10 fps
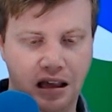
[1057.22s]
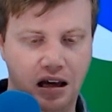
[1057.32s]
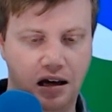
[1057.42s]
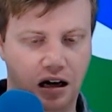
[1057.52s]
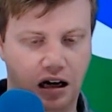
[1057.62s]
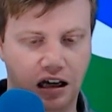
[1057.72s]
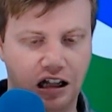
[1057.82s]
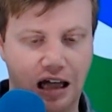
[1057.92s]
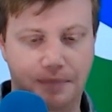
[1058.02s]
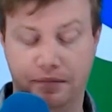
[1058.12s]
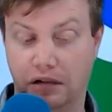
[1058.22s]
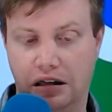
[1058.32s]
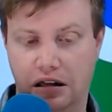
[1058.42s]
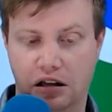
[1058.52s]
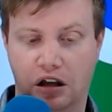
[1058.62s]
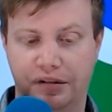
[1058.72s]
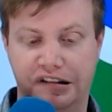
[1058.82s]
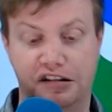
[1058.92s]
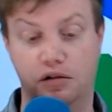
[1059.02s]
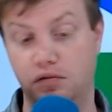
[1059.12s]
Uh, Glob-
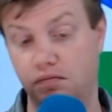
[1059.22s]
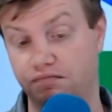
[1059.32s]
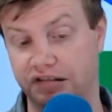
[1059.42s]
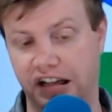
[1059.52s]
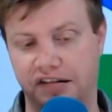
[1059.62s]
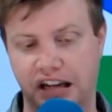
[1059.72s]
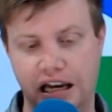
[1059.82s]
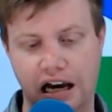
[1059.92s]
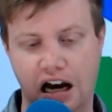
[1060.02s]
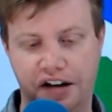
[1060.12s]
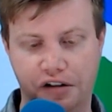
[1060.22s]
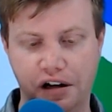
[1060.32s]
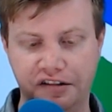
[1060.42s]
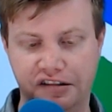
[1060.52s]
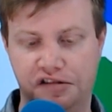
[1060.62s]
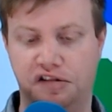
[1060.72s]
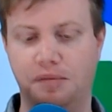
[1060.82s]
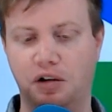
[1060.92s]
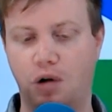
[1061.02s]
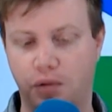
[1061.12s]
Globsco says, uh, "Is there any, is there
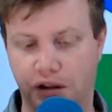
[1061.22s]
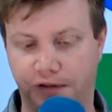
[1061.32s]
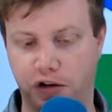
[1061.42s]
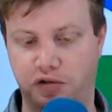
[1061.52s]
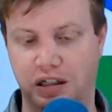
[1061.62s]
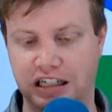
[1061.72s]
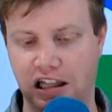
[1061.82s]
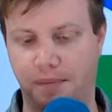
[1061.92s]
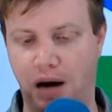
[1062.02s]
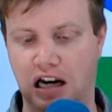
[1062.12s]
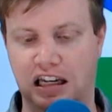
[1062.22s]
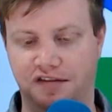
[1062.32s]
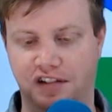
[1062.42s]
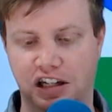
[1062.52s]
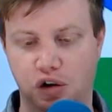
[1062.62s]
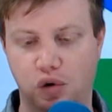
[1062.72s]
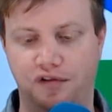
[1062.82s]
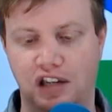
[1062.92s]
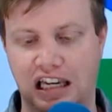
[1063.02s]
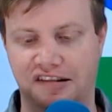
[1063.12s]
something wrong with the First Ring Daily podcast feed? A new
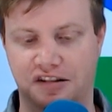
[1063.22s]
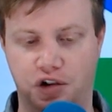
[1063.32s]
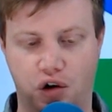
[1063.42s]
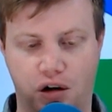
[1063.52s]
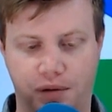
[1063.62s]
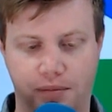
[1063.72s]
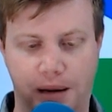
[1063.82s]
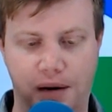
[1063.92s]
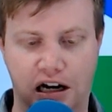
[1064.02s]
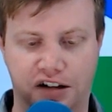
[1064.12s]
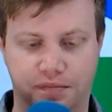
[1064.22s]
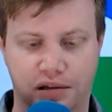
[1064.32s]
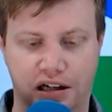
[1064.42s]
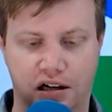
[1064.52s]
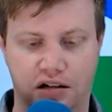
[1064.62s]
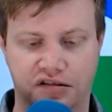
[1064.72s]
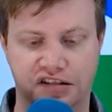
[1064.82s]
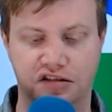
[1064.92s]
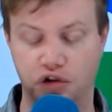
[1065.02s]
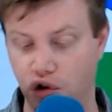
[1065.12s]
feed hasn't shown up in my podcast player
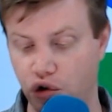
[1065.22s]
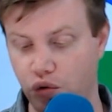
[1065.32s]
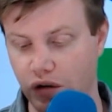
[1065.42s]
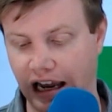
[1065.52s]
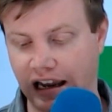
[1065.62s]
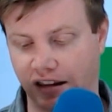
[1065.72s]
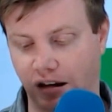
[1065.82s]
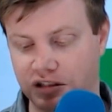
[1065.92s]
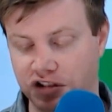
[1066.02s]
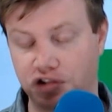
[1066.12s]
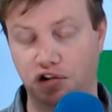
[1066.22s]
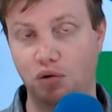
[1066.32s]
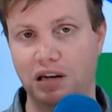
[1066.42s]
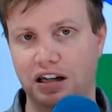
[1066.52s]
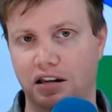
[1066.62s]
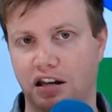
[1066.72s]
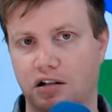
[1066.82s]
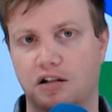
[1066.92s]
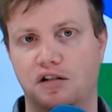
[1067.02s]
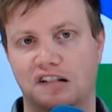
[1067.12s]
since June eighth. I'm assuming that
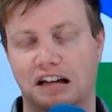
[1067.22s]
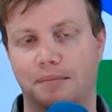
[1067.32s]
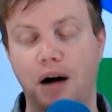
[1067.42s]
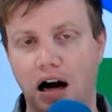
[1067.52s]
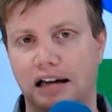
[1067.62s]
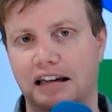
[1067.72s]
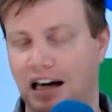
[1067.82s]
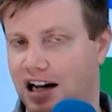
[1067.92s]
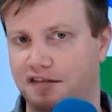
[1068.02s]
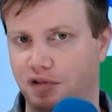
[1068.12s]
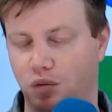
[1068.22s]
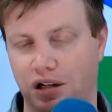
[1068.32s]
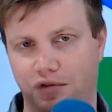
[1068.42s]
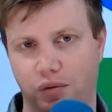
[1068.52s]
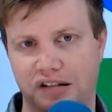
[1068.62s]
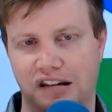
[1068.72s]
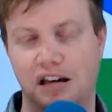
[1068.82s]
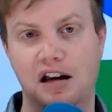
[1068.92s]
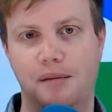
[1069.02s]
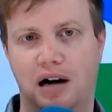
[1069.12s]
you're using Pocket Cast for whatever reason.
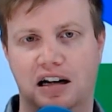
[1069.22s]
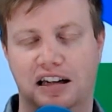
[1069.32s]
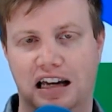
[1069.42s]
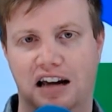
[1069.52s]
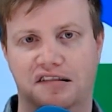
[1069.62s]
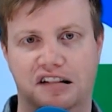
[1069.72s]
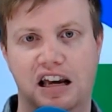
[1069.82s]
Pocket Cast